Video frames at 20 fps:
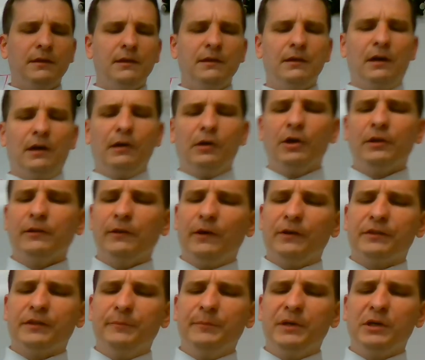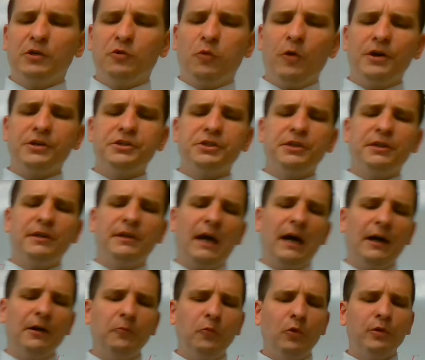Our Unlock the Big Question,
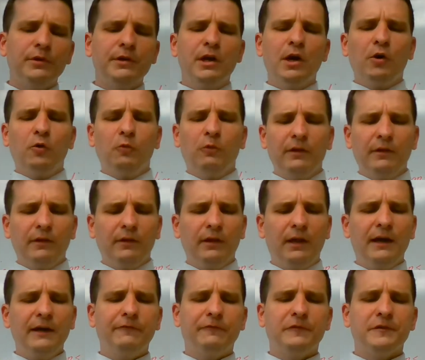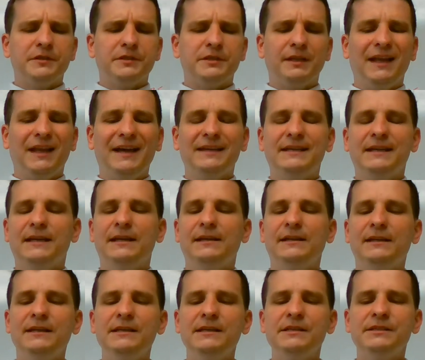I will know what life was like in
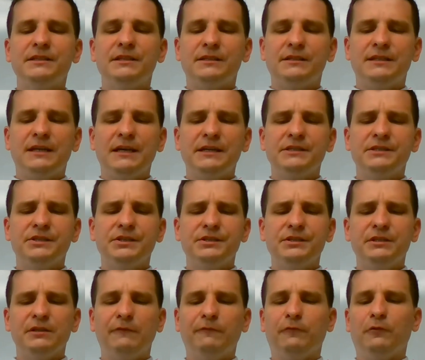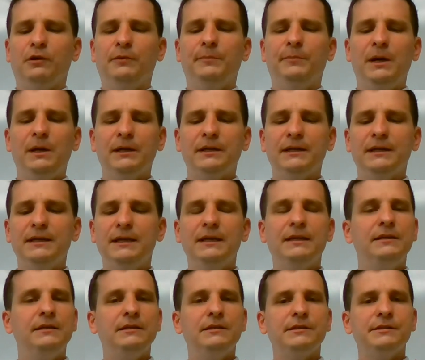East Texas for American
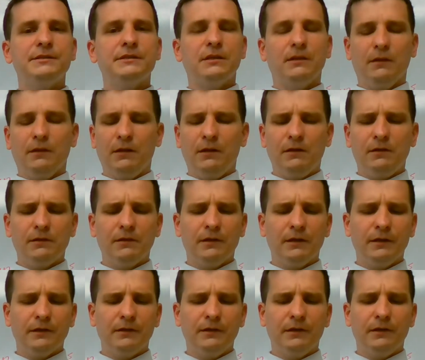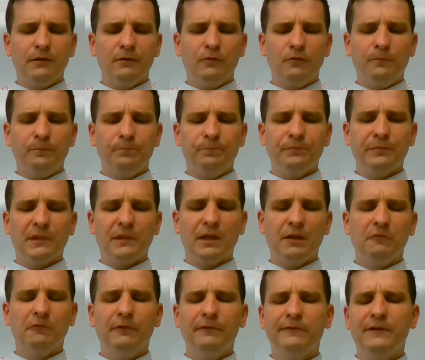Indians long ago.
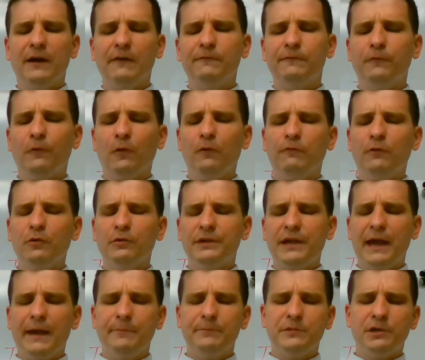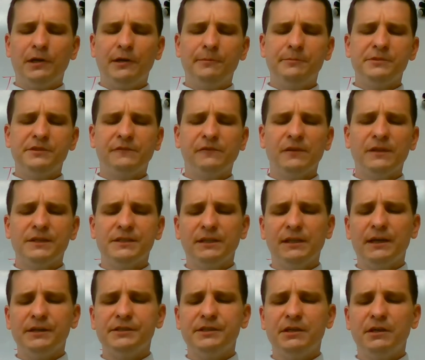We've got four vocab terms for this
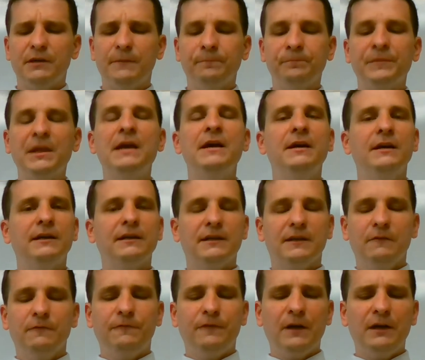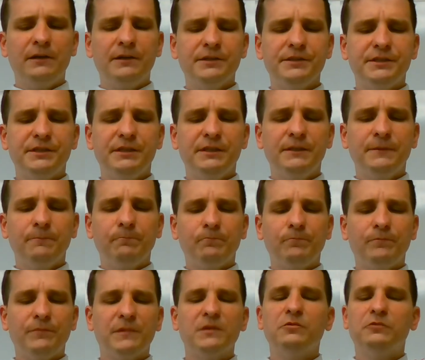lesson: Confederacy,
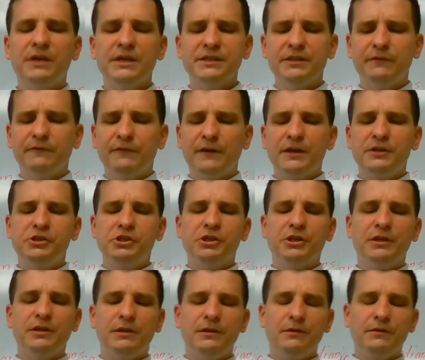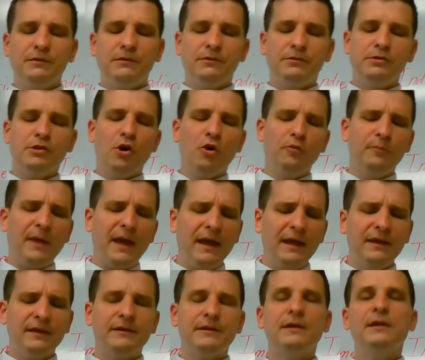reservation,
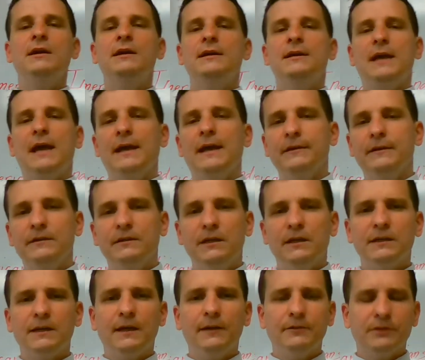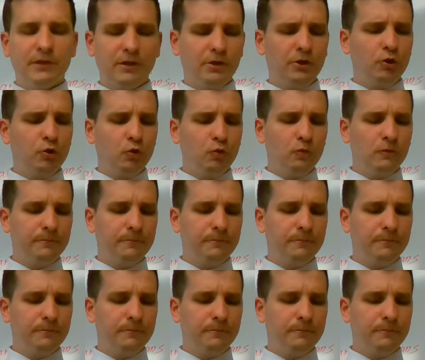nomad, and dugout canoe.